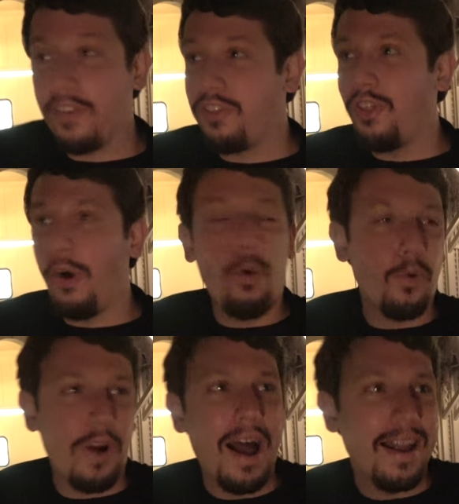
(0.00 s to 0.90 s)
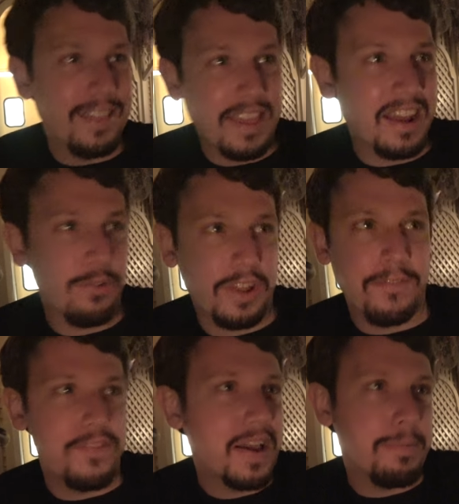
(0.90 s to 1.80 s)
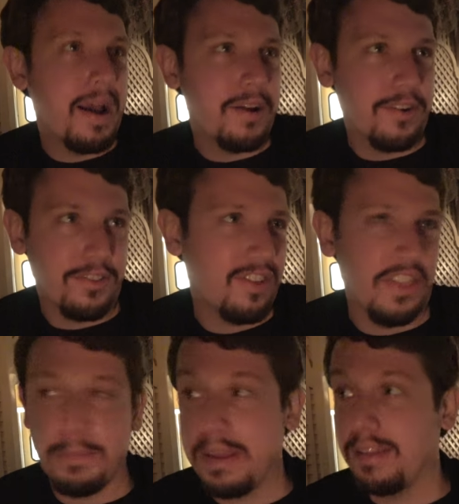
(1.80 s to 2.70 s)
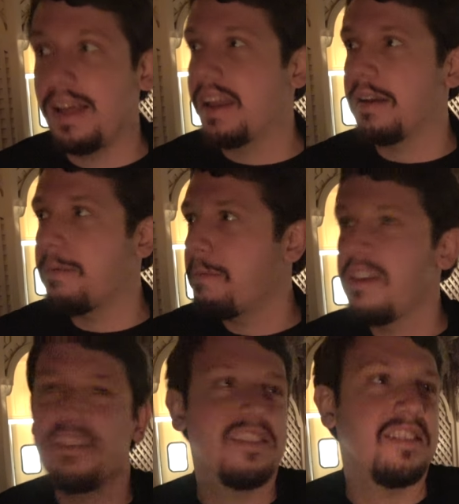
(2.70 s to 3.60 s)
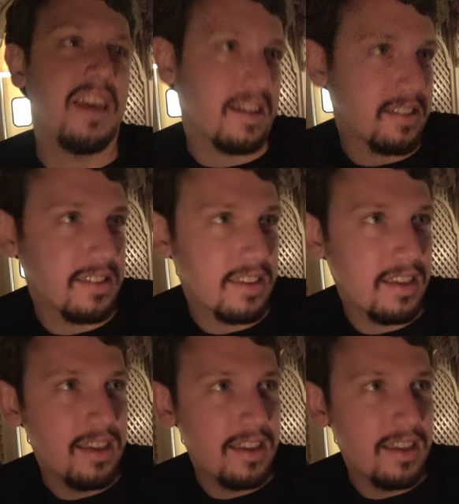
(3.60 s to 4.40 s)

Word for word: through the whole ride, thinking I was going to fight pirates or something, being like 6